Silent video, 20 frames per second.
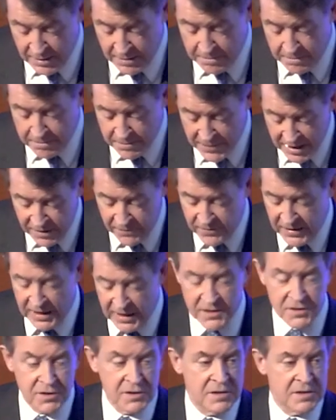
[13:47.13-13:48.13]
Many of the
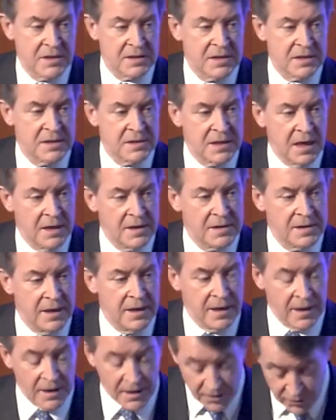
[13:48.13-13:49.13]
actions that society,
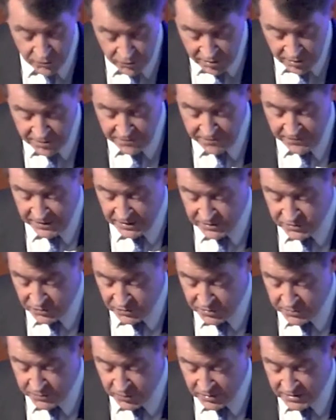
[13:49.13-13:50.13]
including the financial
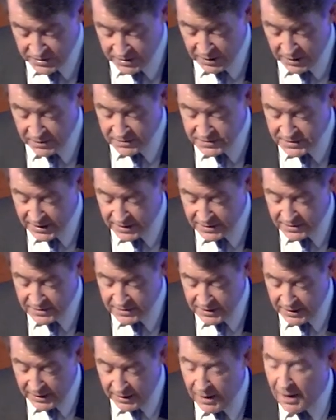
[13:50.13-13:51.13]
community, are taking
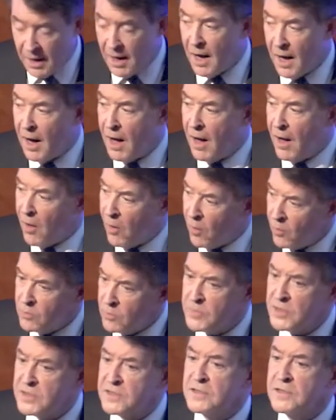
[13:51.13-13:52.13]
today are
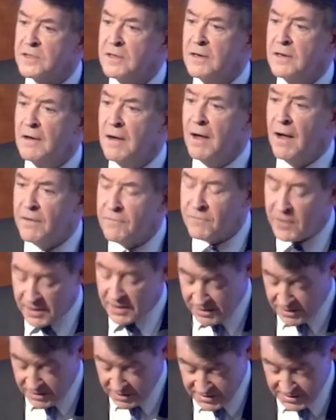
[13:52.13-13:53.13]
almost
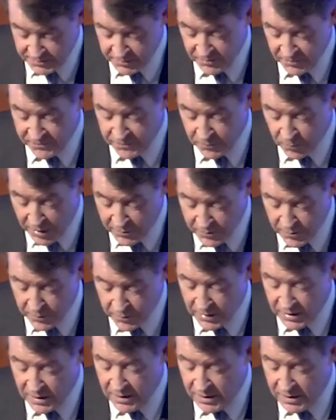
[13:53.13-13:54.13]
unrecognizable from where we
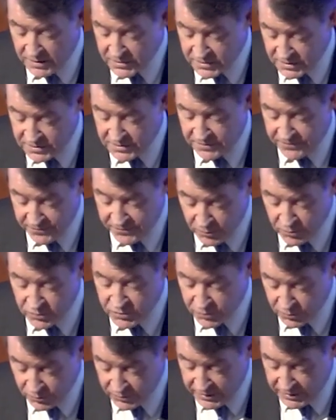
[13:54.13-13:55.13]
were just a few
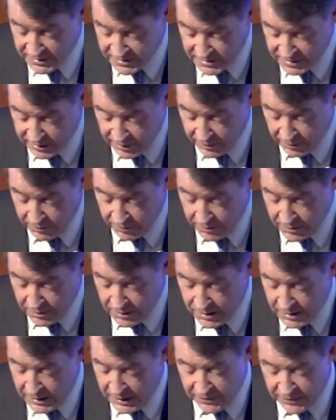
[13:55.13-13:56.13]
short years ago.
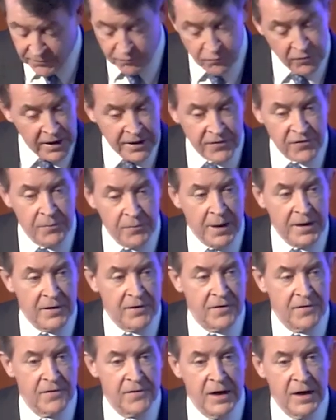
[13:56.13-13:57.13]
It's really
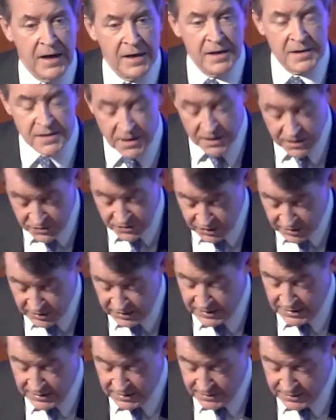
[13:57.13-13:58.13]
tremendous and it's urgently
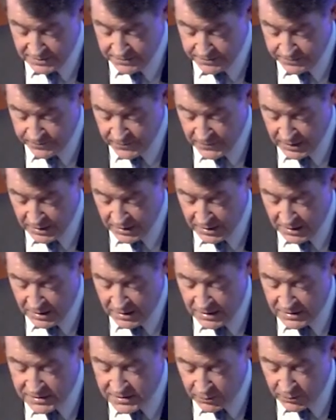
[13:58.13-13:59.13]
needed.
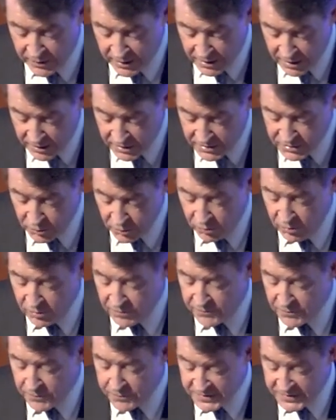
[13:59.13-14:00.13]
So I encourage all
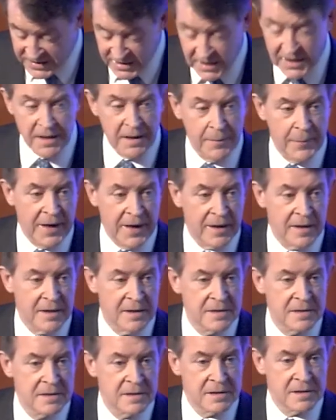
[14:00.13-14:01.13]
of you, particularly
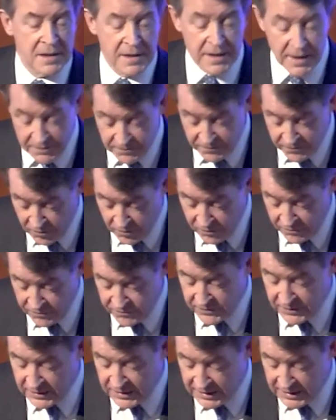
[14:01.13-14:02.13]
bankers, to get
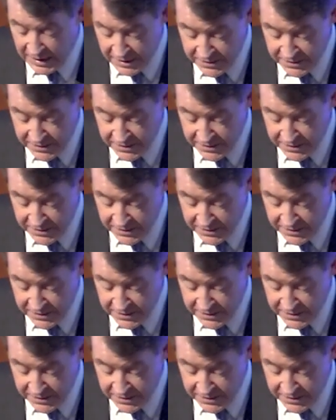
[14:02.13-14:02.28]
involved, get